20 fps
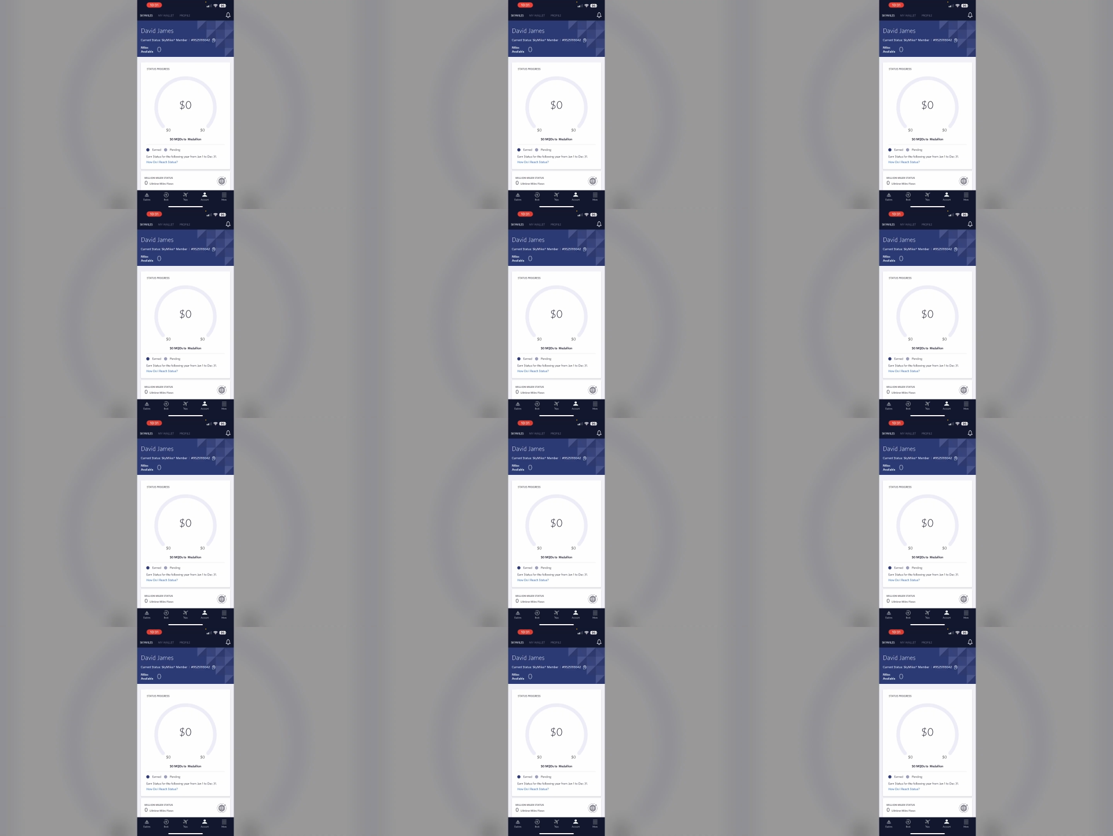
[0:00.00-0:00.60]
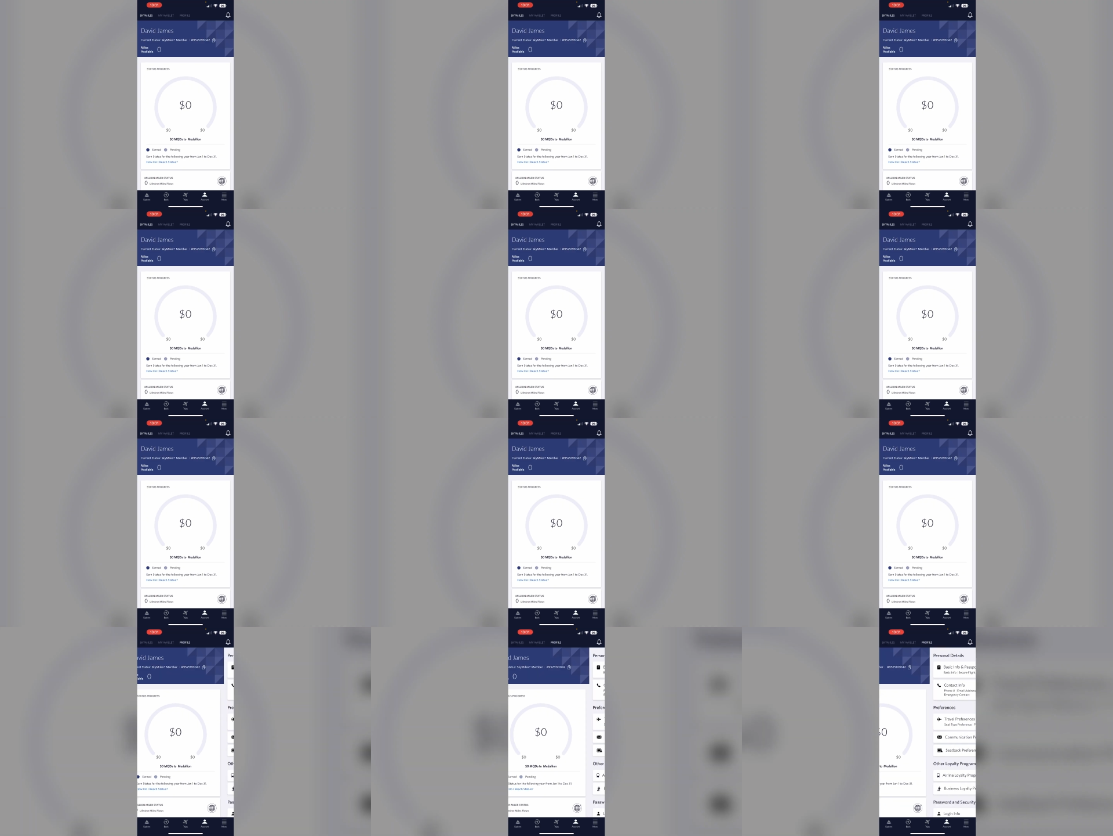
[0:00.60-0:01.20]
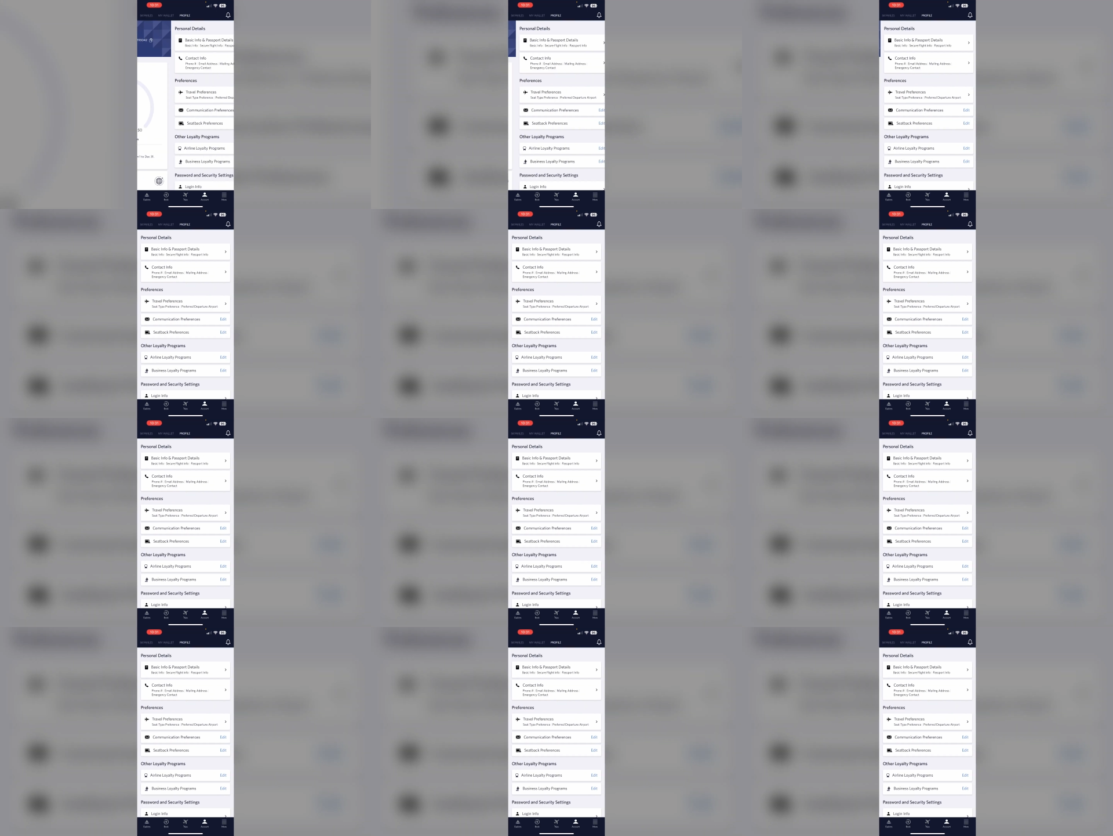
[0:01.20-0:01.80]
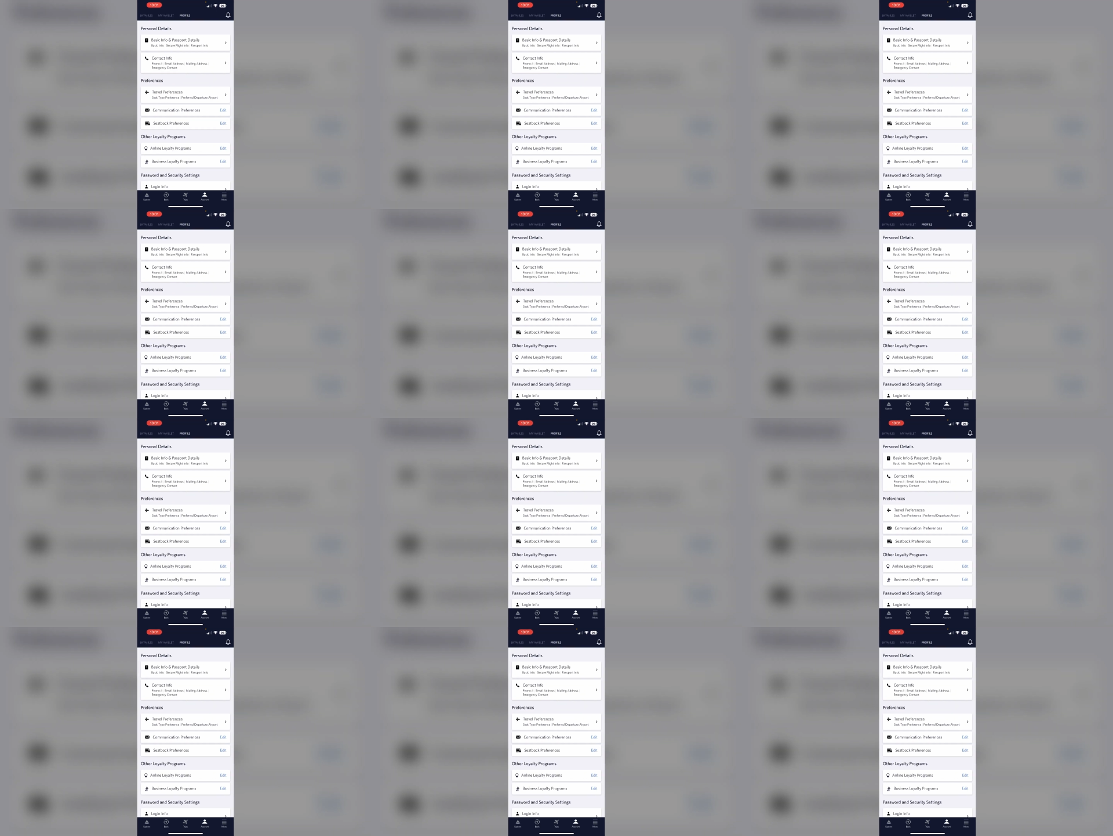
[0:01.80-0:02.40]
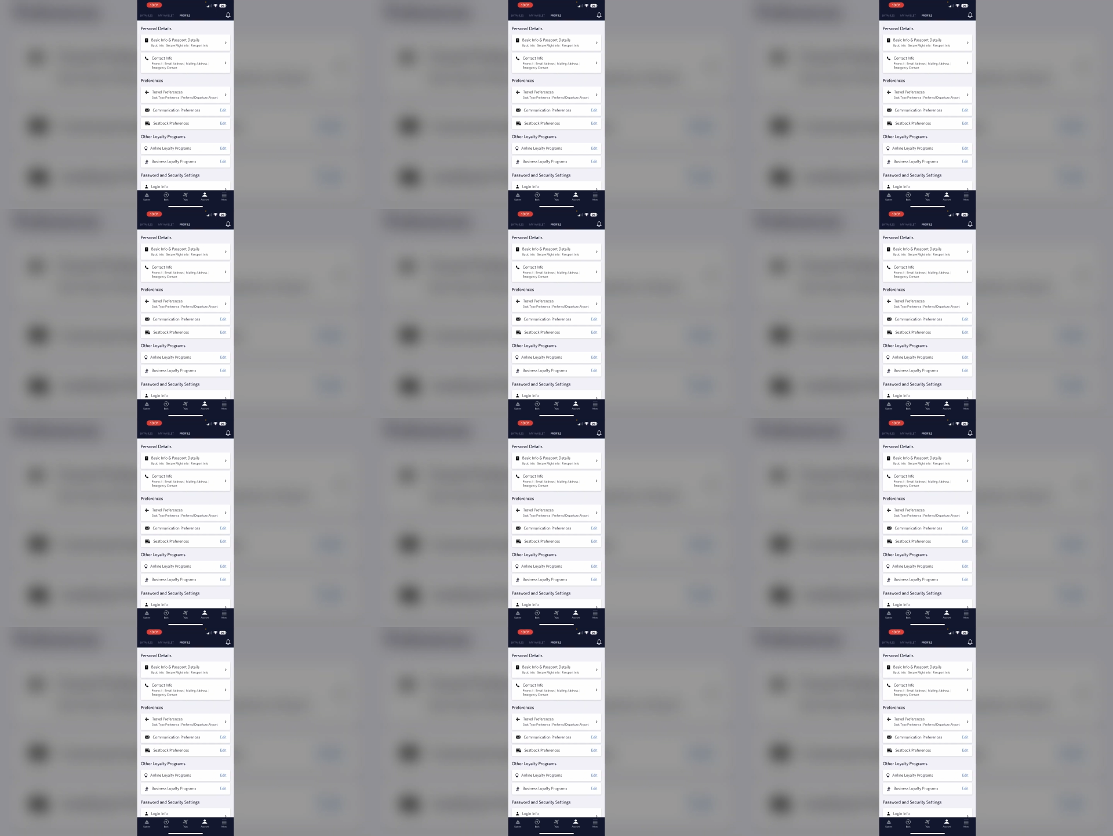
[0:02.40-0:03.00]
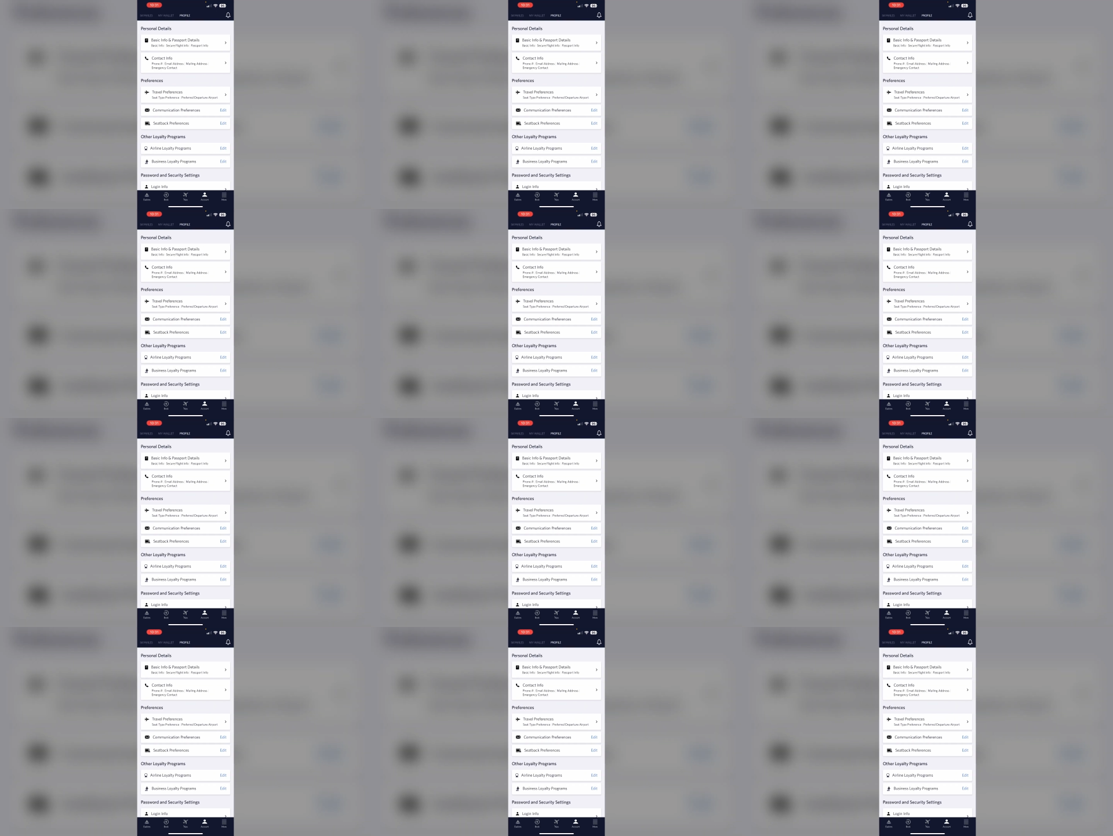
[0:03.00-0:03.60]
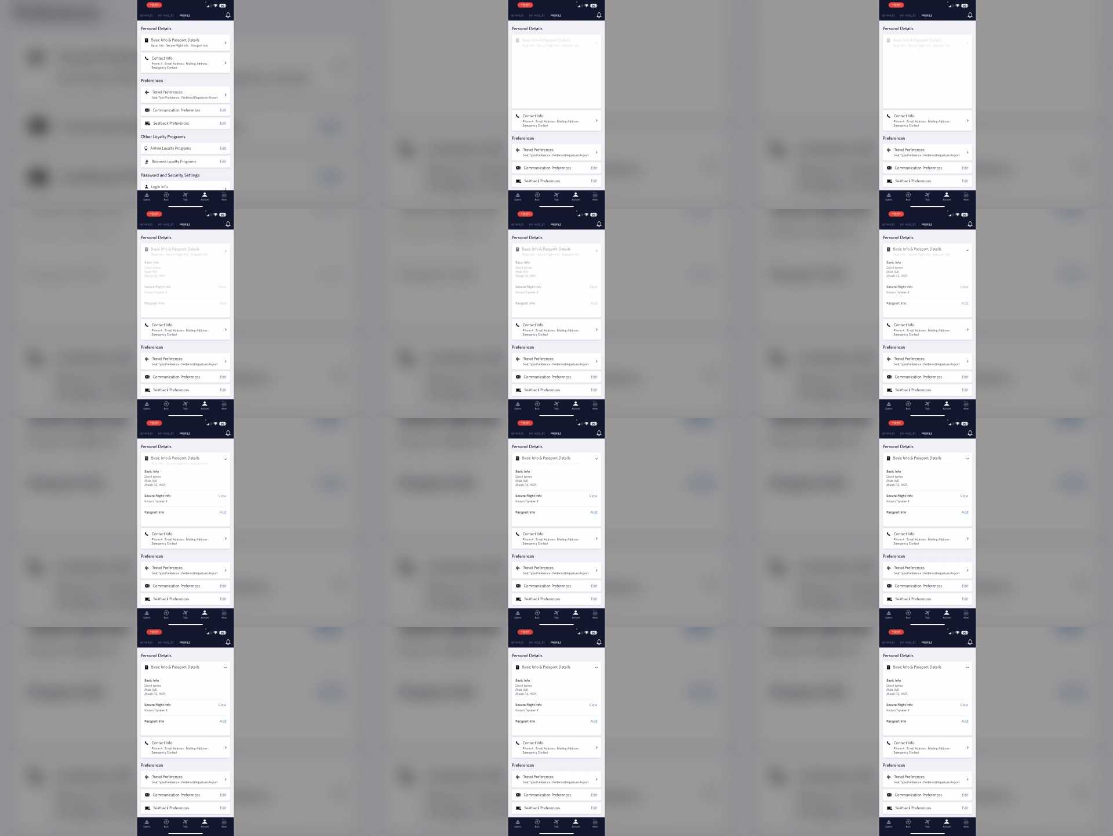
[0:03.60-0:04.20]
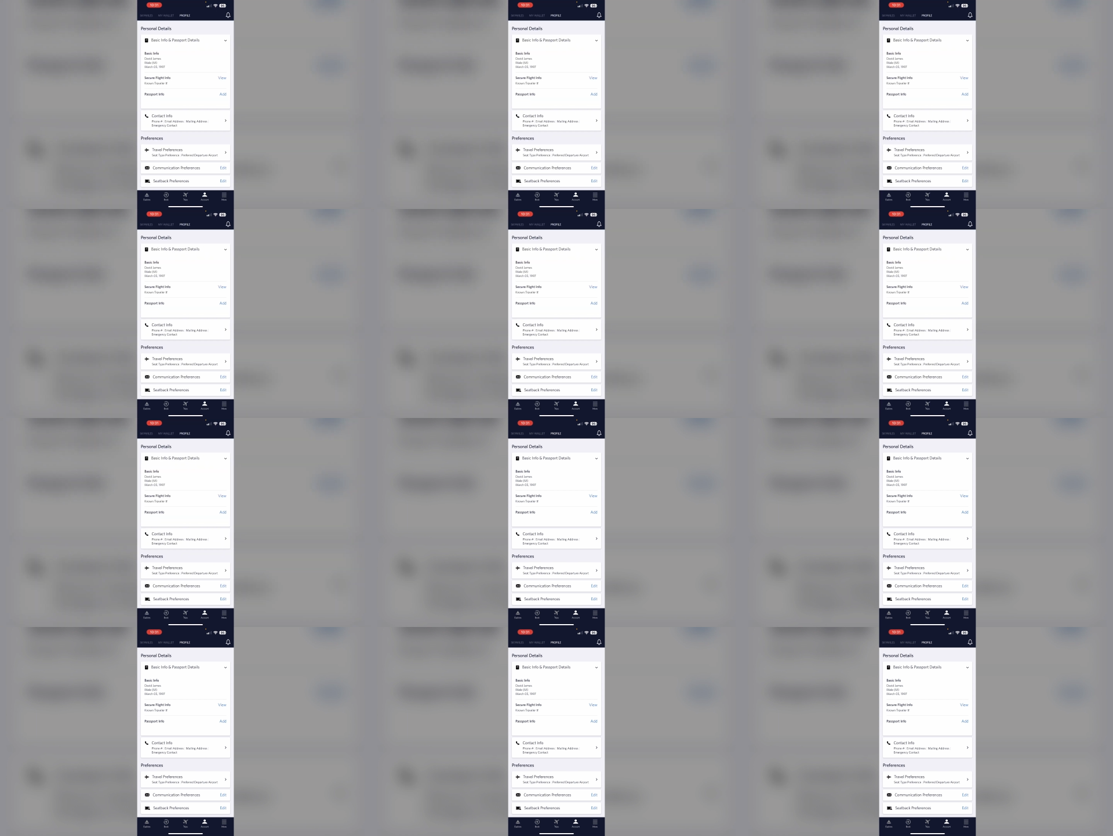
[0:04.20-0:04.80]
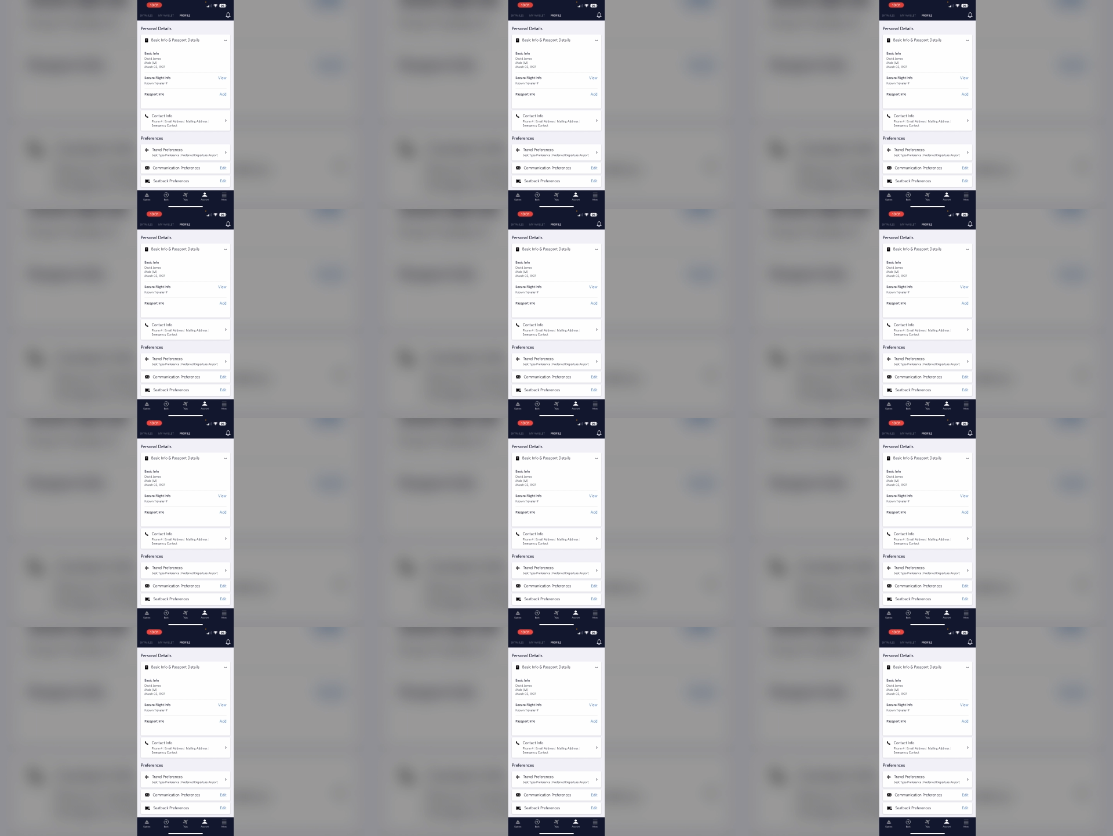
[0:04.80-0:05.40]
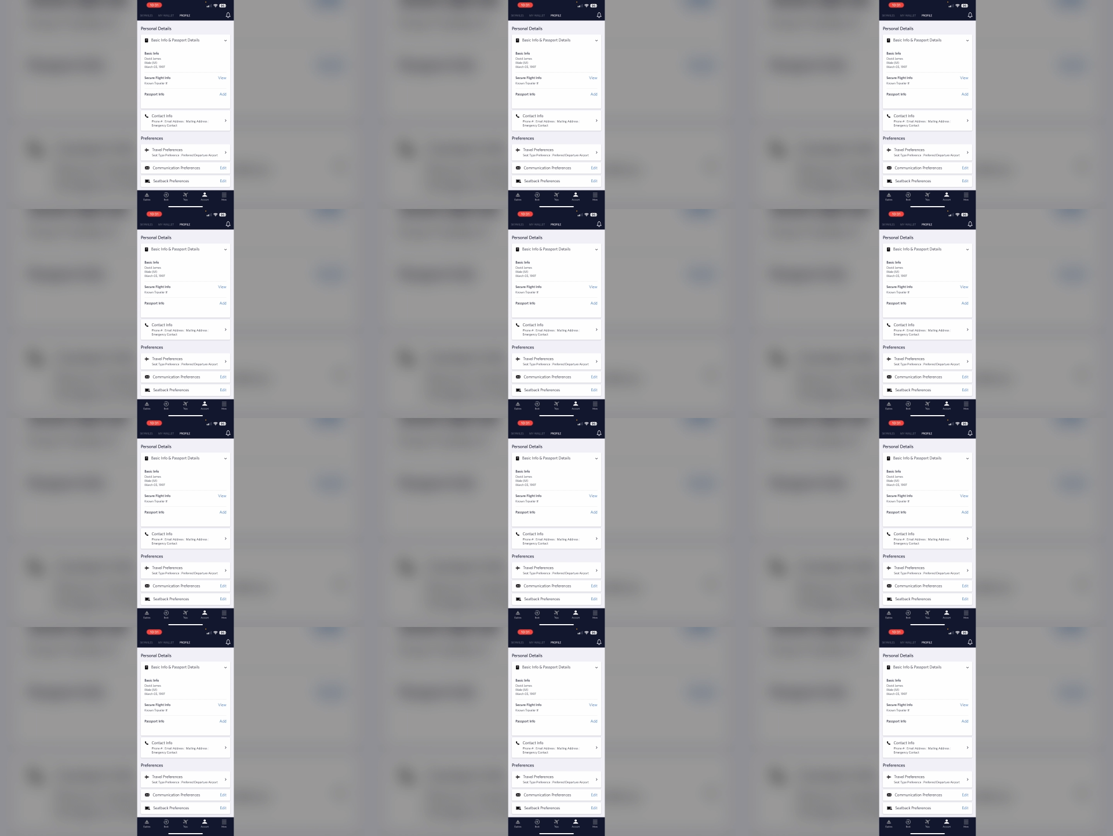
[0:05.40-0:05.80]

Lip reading: (no speaker visible)